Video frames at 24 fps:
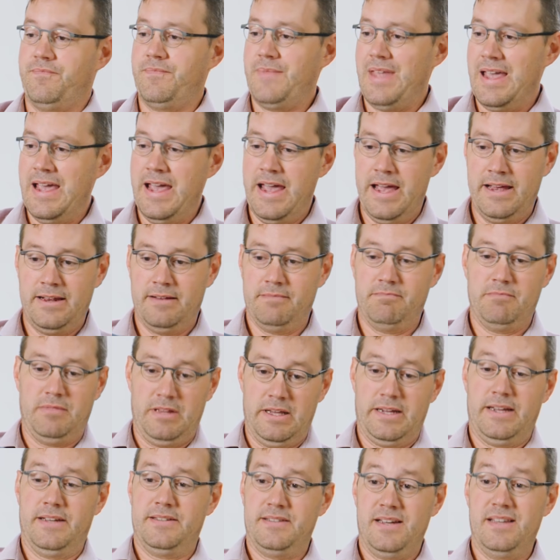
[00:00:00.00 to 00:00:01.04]
And
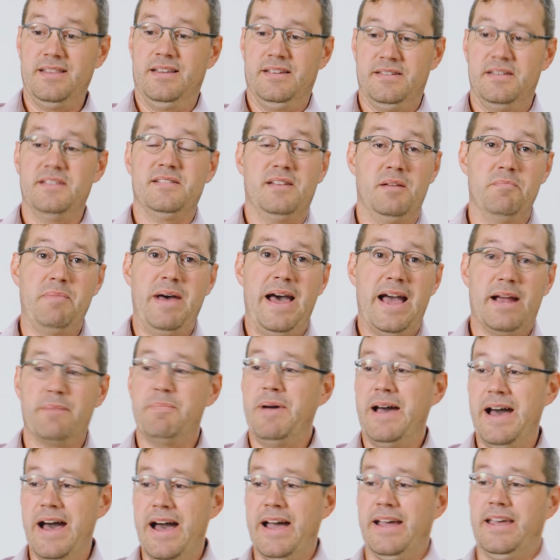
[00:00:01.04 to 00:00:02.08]
like I said, this is a
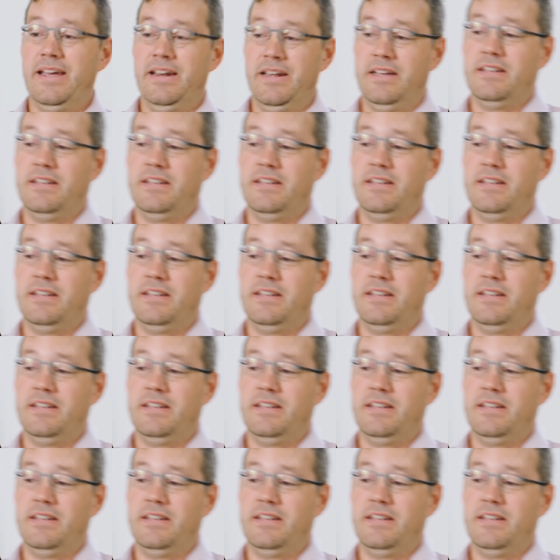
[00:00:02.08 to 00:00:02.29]
backpack and